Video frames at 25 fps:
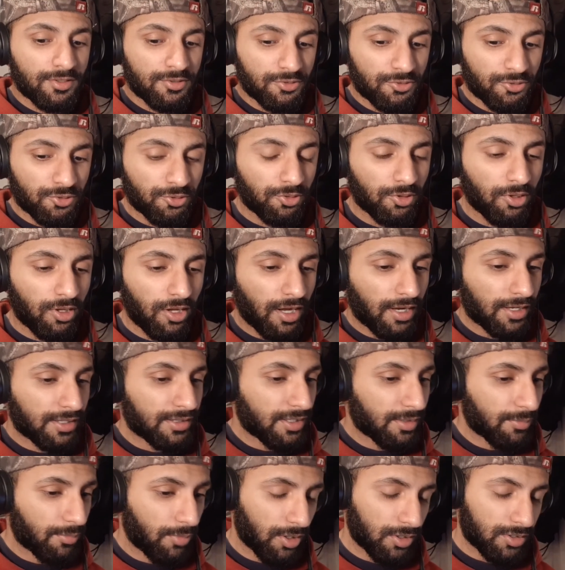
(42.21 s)
Drew Lock,
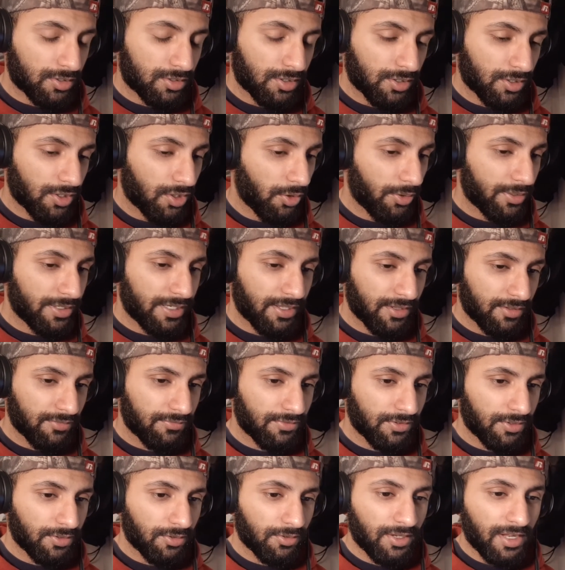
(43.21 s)
they're going down the
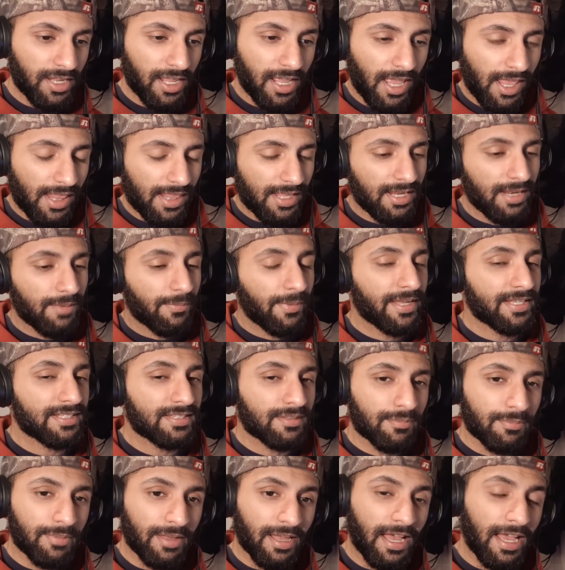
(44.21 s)
field, and he makes
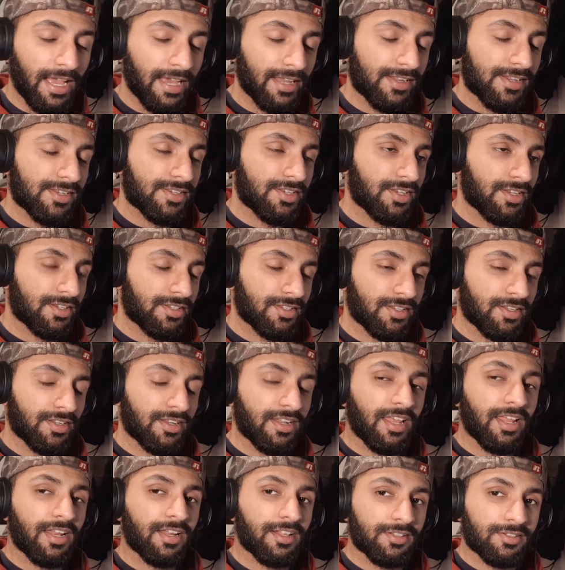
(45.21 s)
a bad
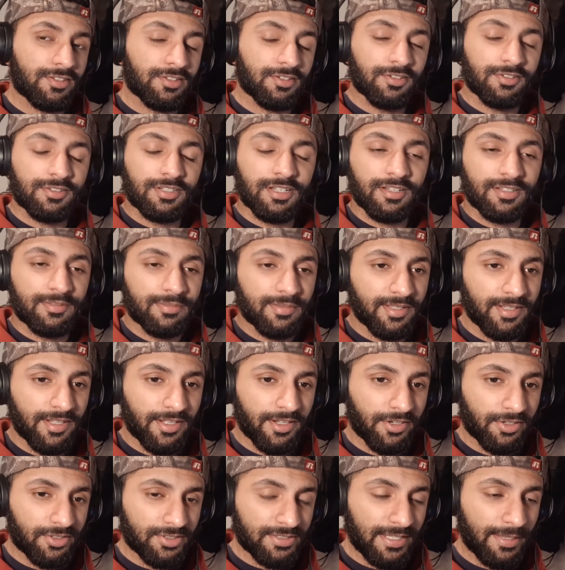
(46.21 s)
decision, and it turns out to be an
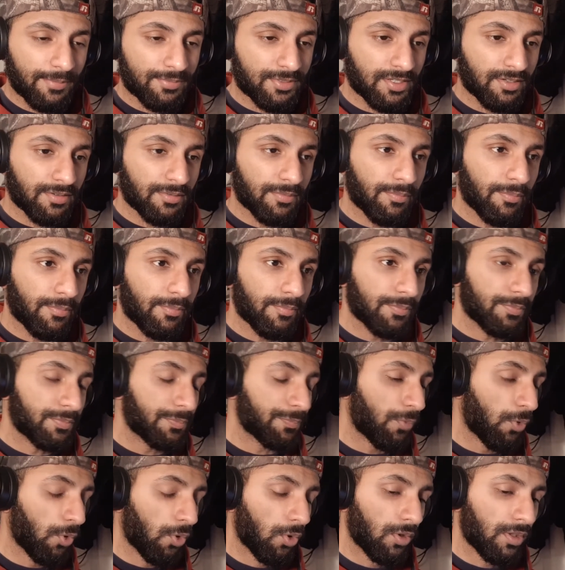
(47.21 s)
interception.
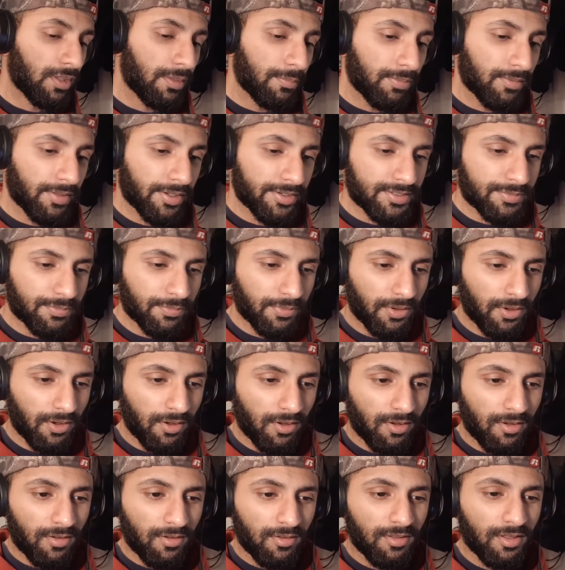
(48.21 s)
Poorly placed
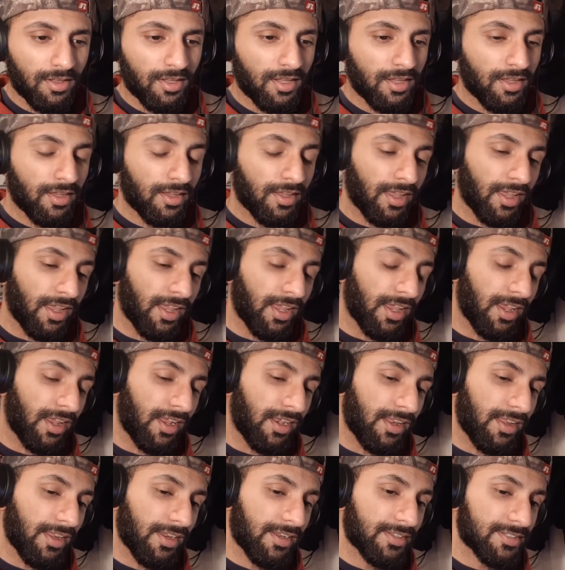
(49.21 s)
ball,
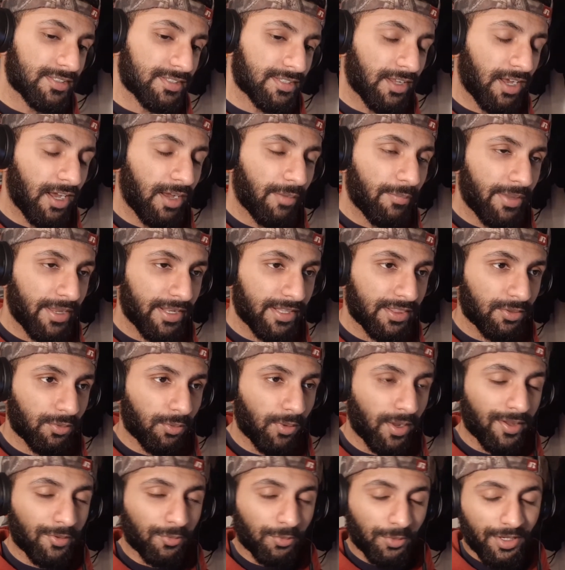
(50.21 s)
and he does not make the
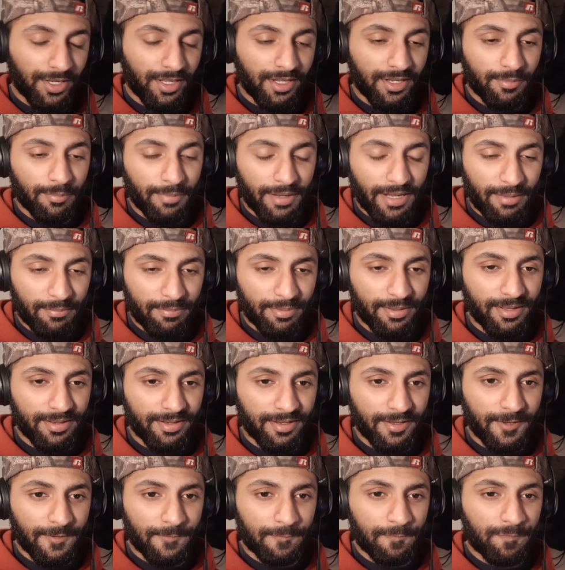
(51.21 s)
right read, in my
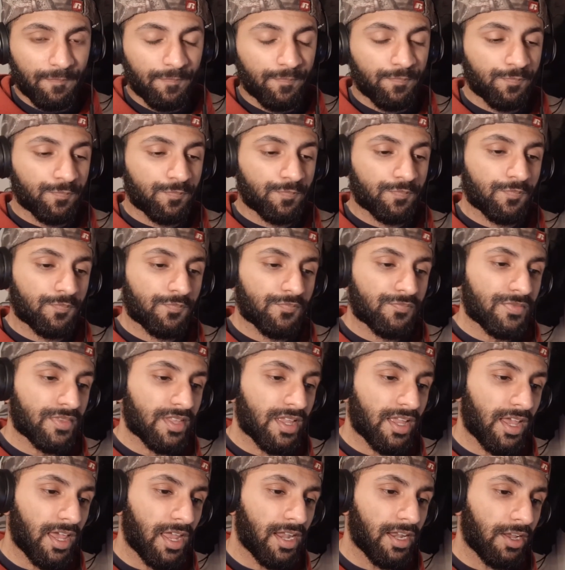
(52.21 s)
opinion,
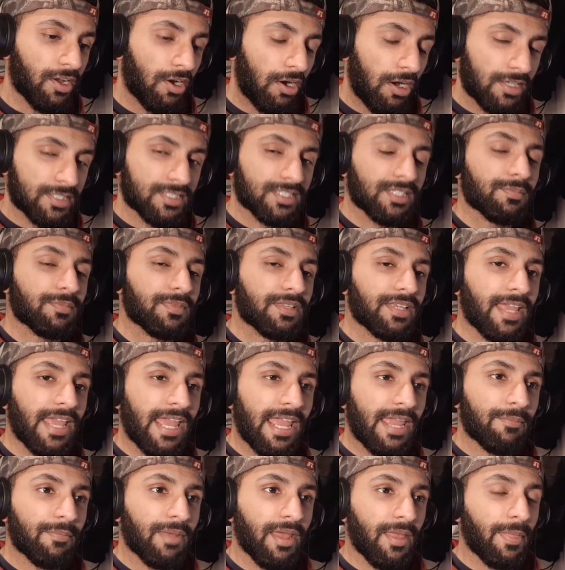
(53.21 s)
and it costs them the
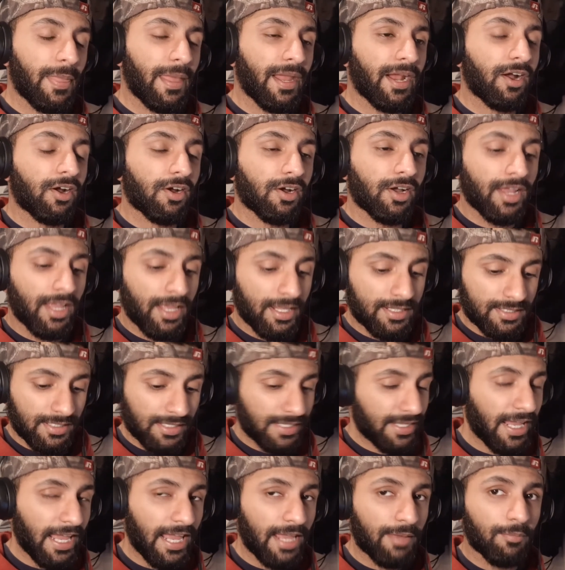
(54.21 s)
game. And it's a
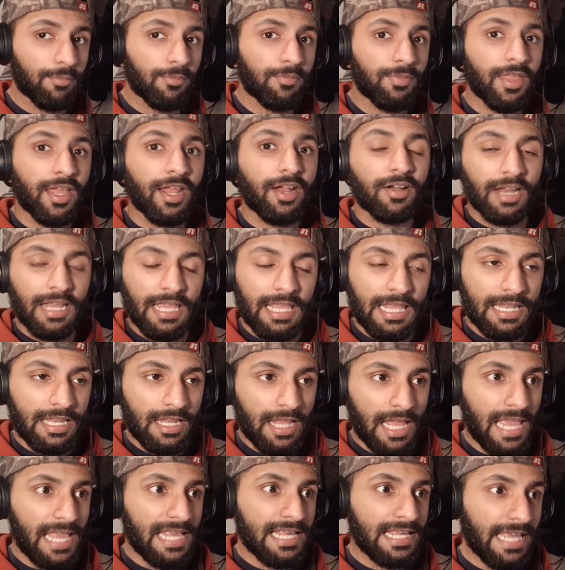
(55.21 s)
game. They're
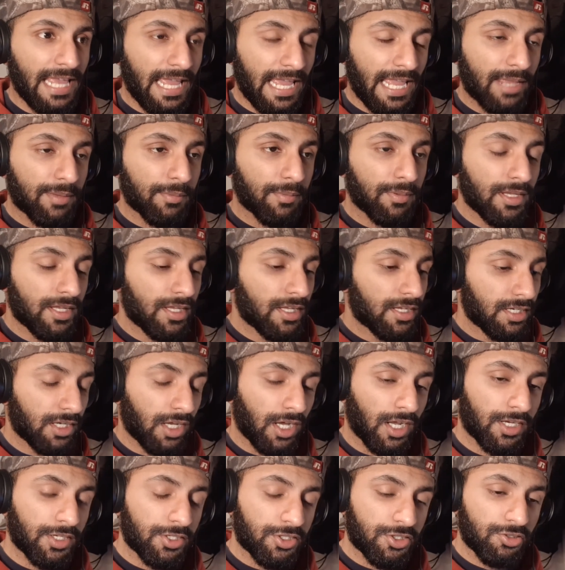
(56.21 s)
in a game,
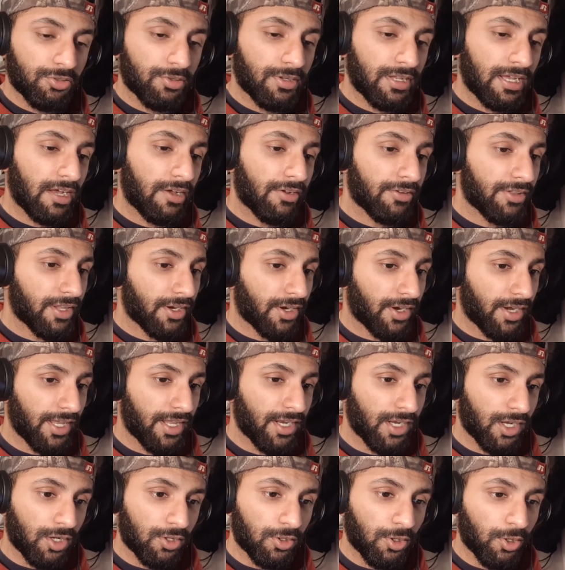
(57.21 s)
not a shootout. They're
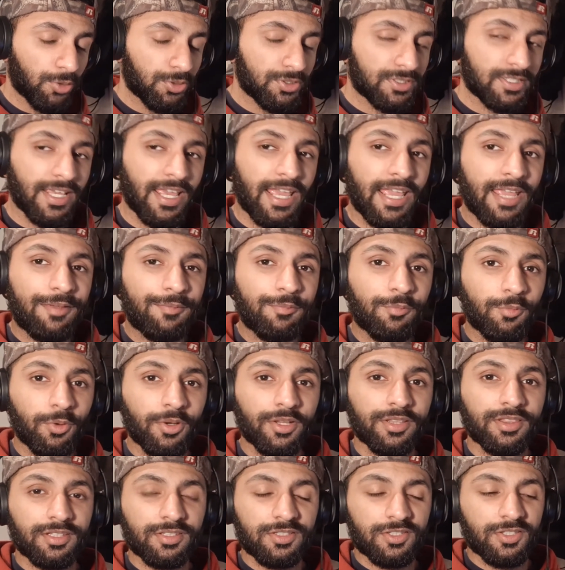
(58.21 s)
in a close game
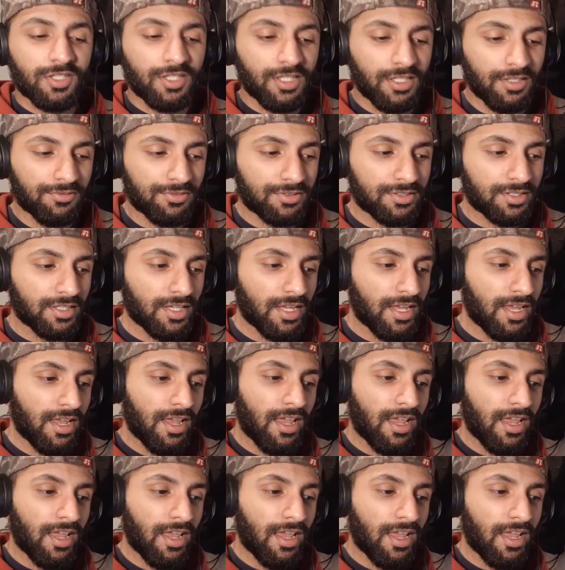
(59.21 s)
with the Chiefs.